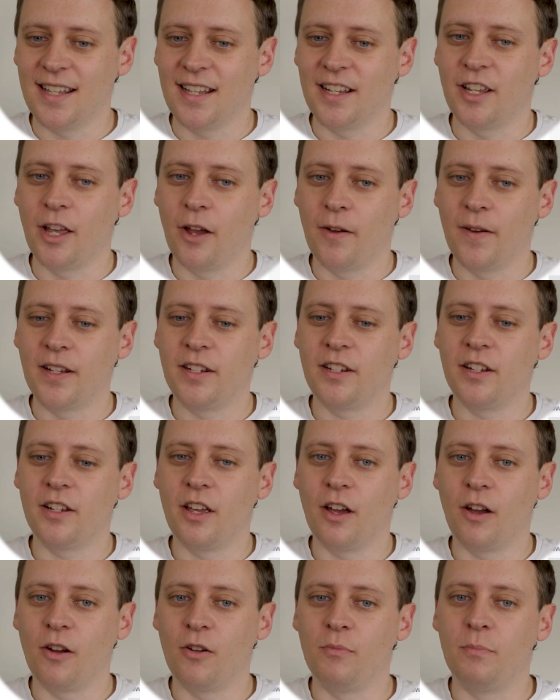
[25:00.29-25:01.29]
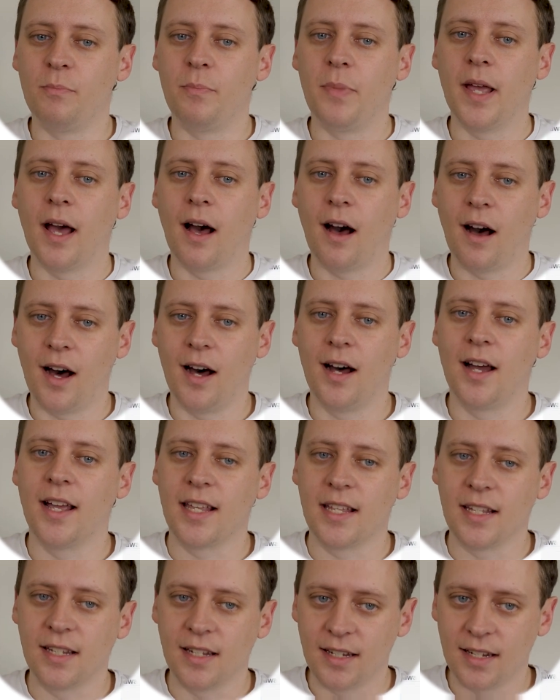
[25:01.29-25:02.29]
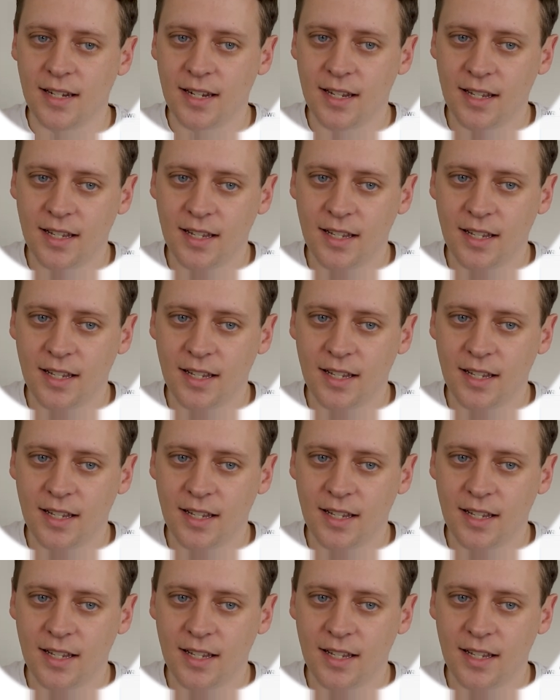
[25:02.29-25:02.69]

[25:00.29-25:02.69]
that are going to go behind